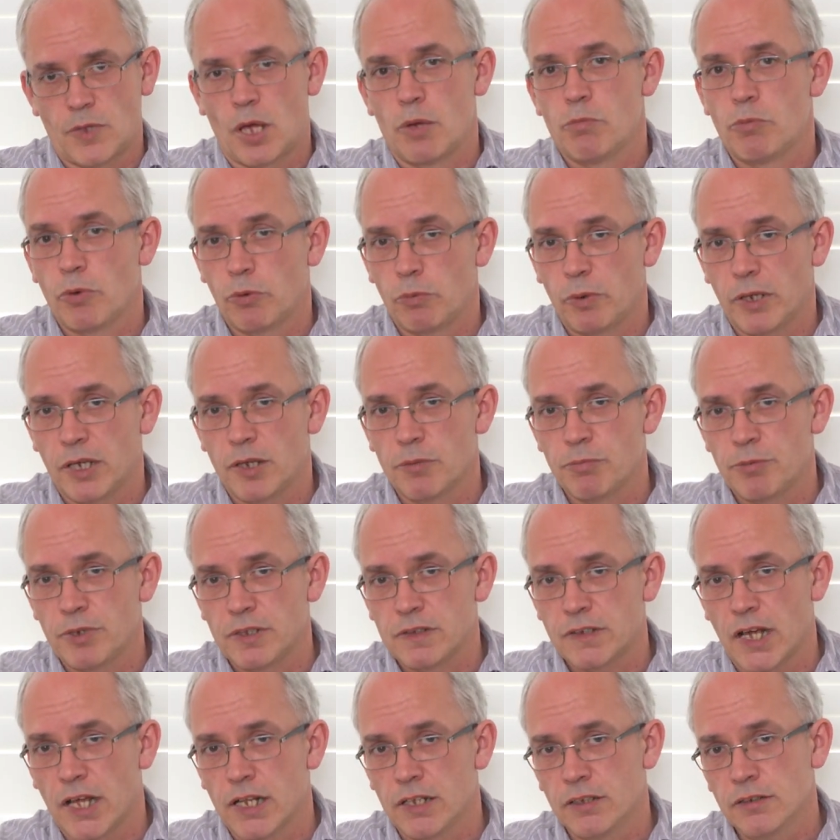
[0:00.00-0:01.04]
but we can
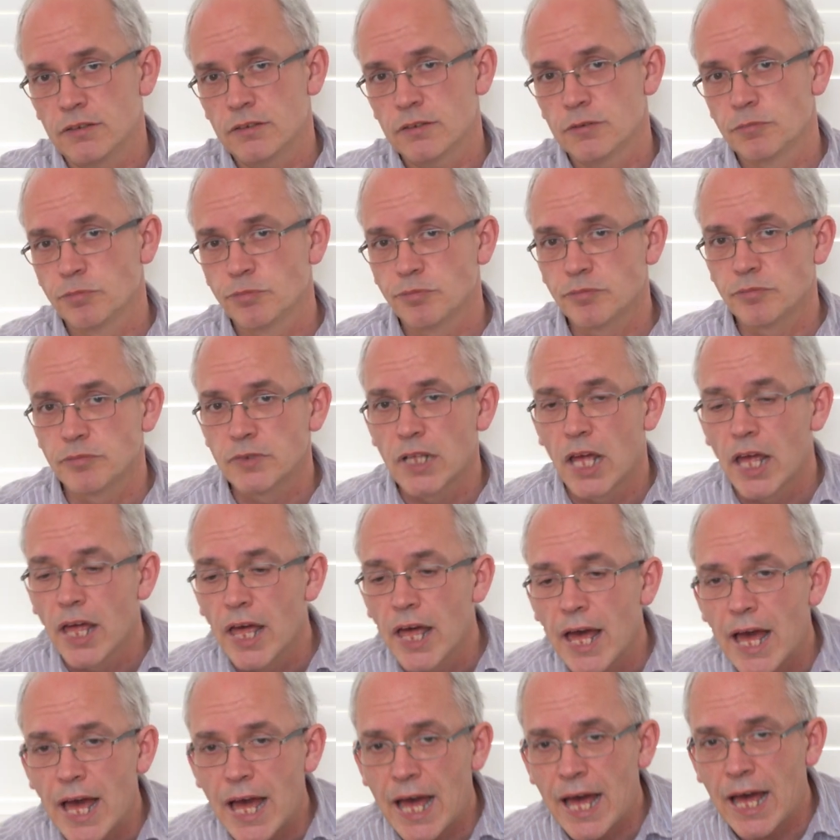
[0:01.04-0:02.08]
pretend.
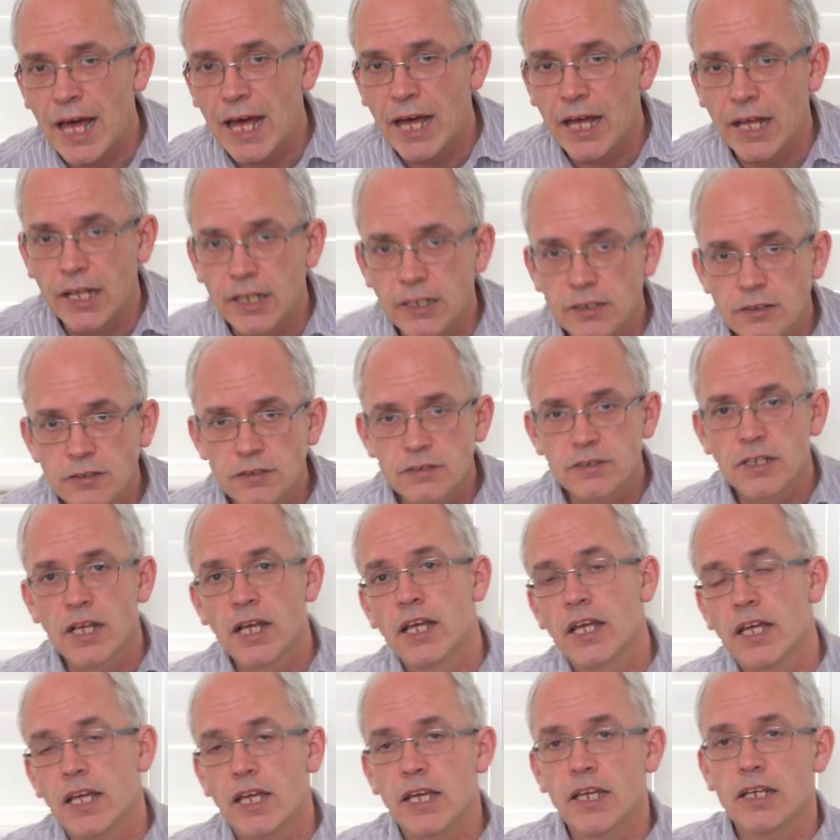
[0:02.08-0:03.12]
And
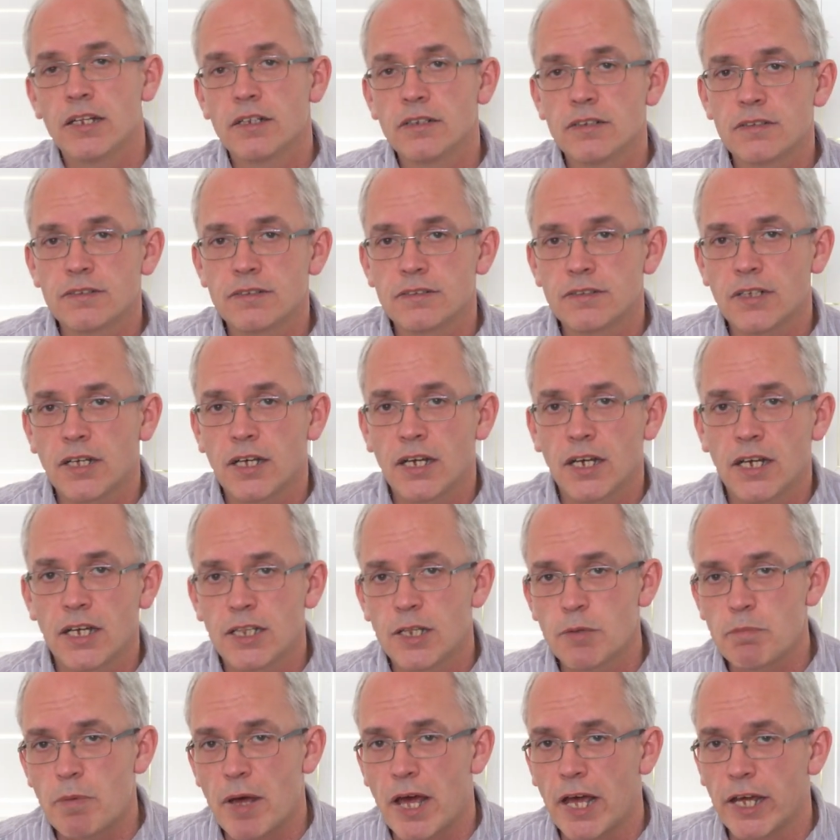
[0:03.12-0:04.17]
inside
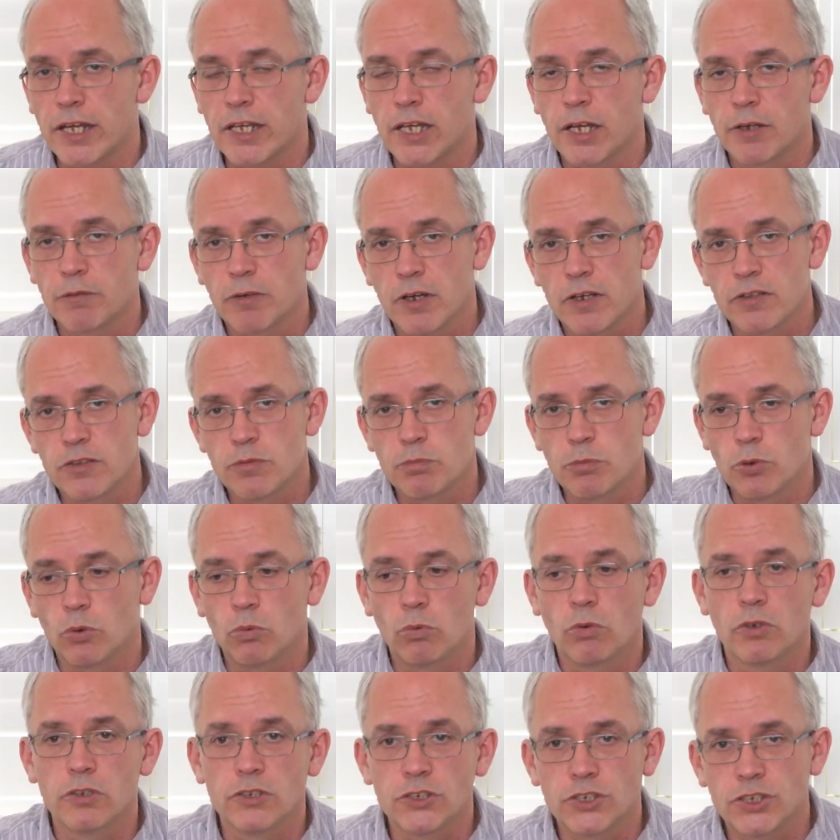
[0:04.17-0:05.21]
the bag, I'm going to put
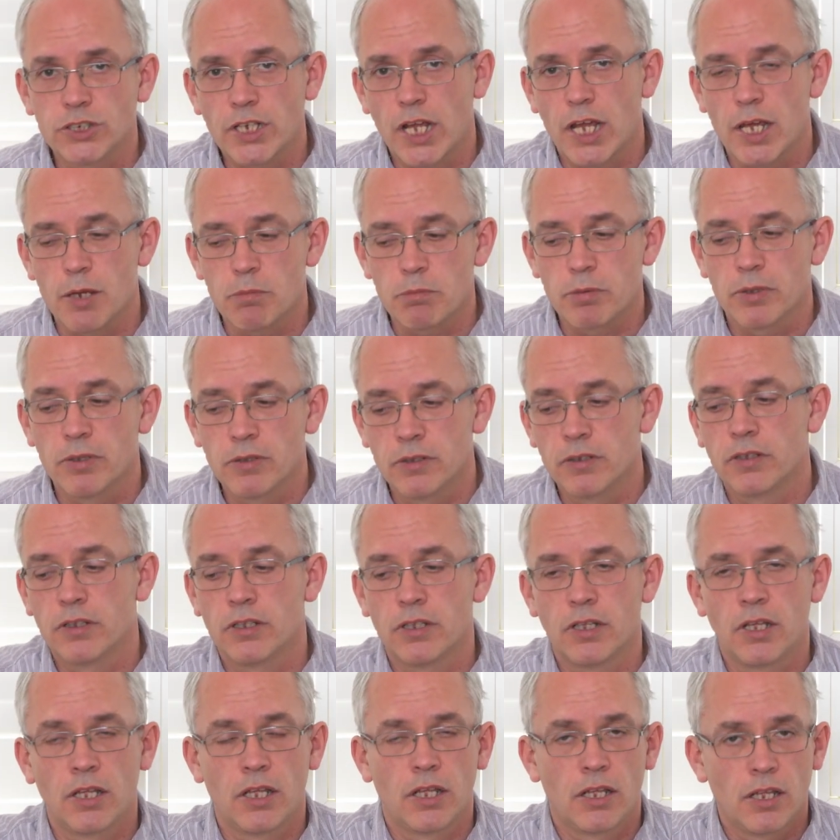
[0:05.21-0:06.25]
one shape.
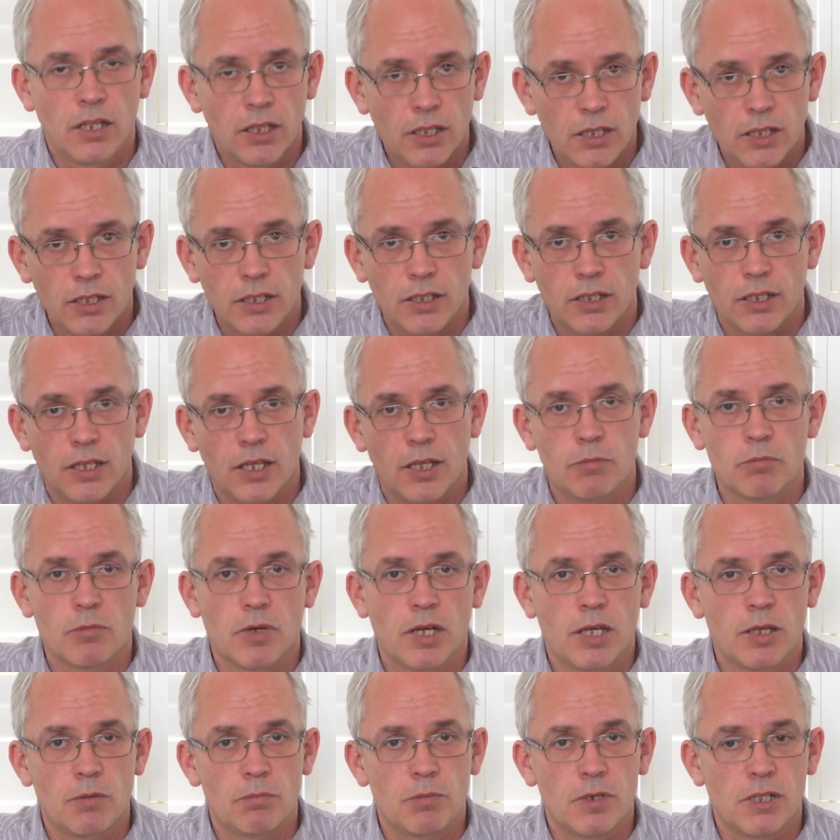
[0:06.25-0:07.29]
It
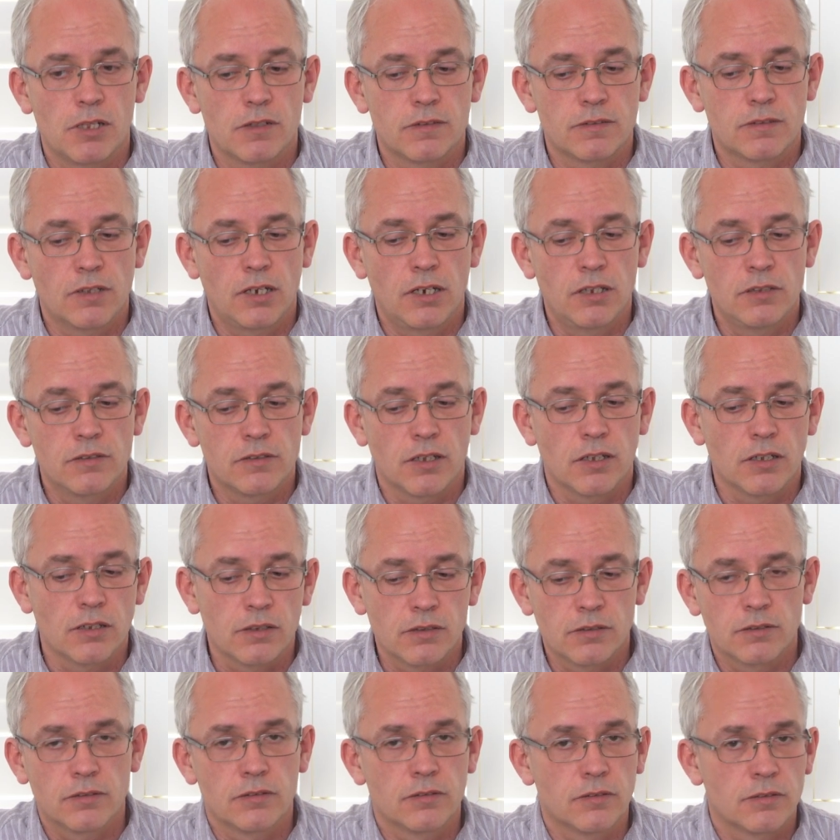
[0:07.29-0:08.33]
might be the cylinder.
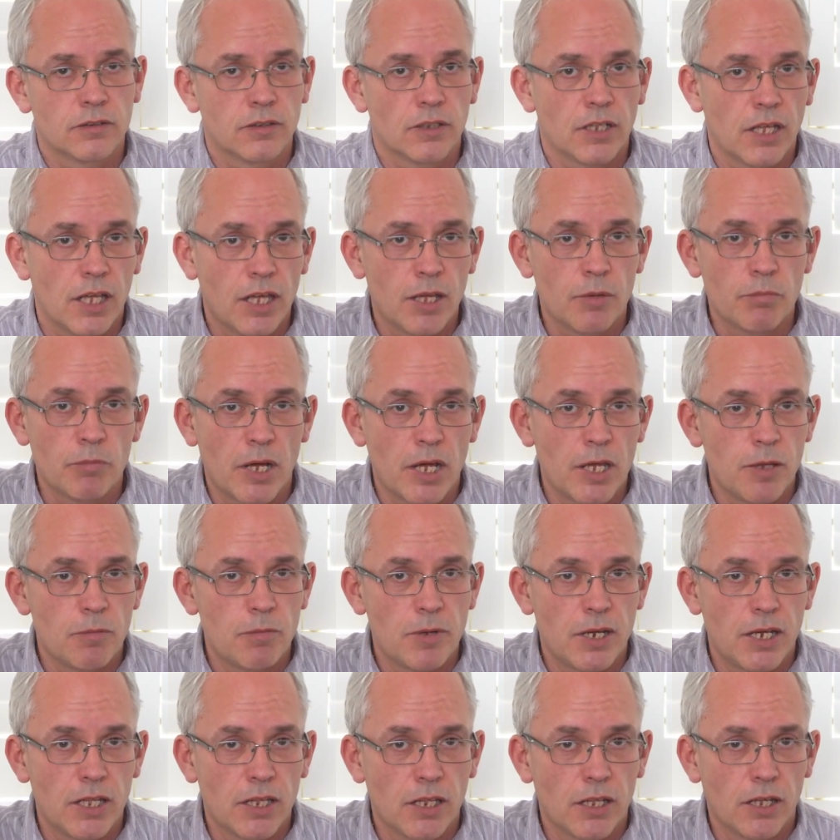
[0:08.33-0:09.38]
It might
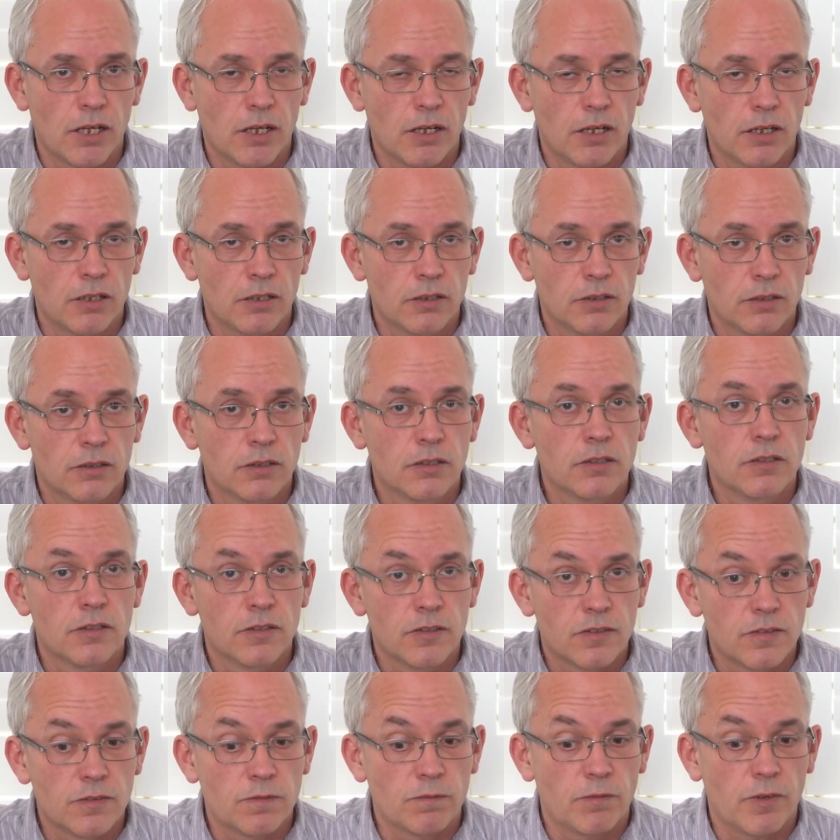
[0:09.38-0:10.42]
be the
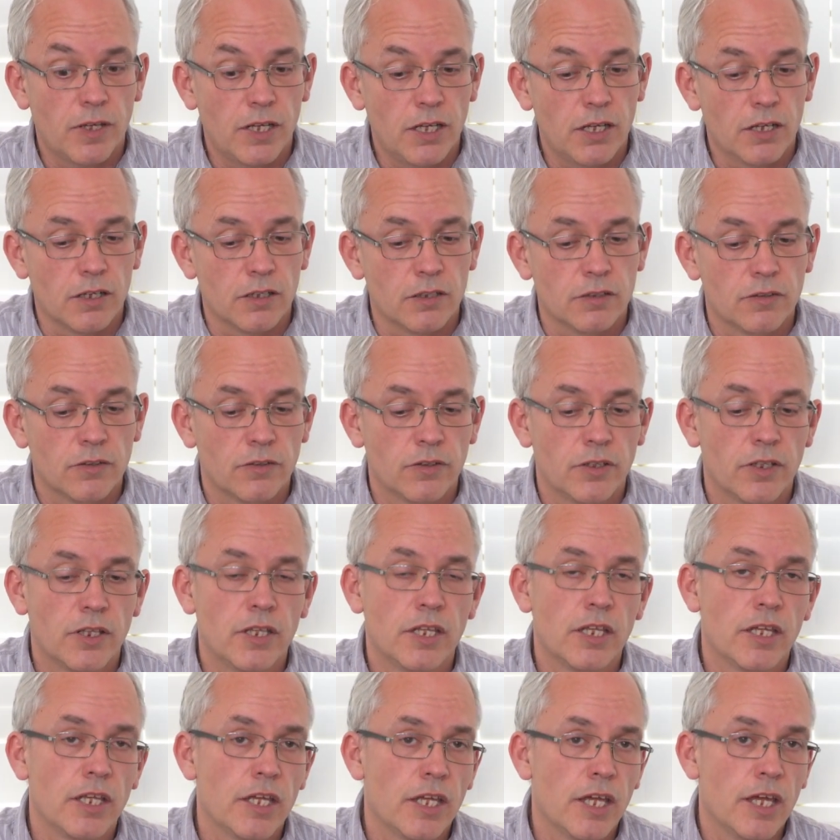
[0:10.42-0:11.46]
sphere.
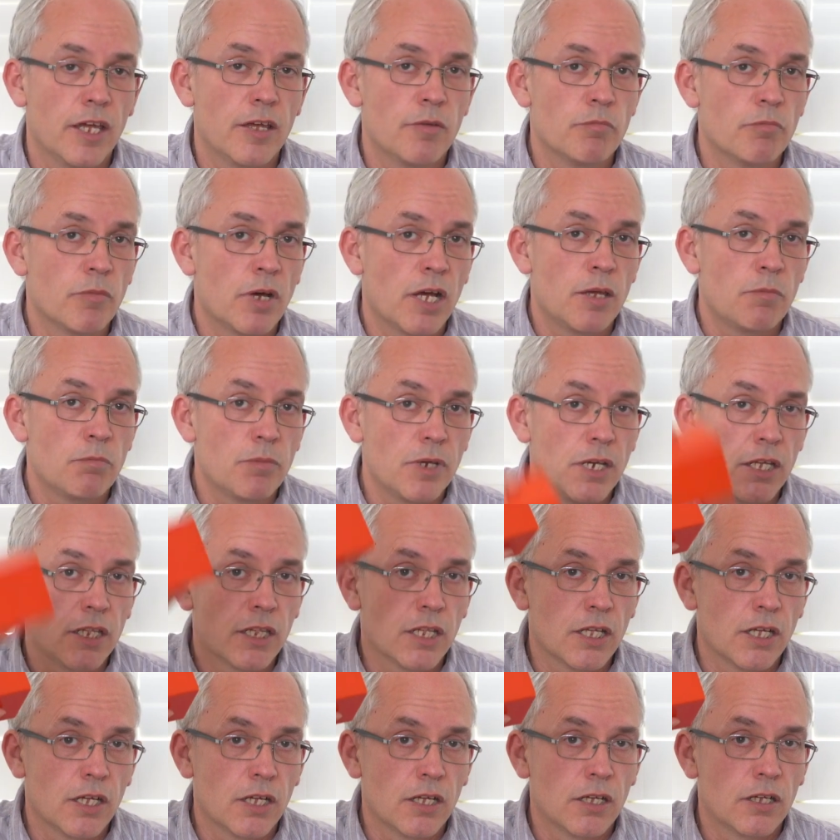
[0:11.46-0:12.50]
It might be
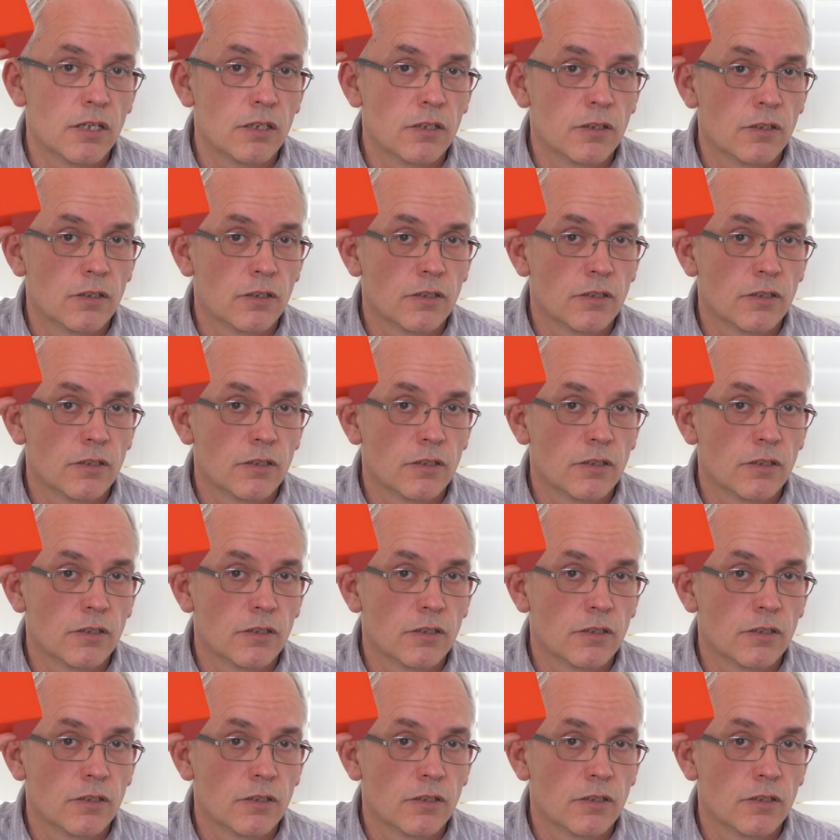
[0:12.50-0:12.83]
the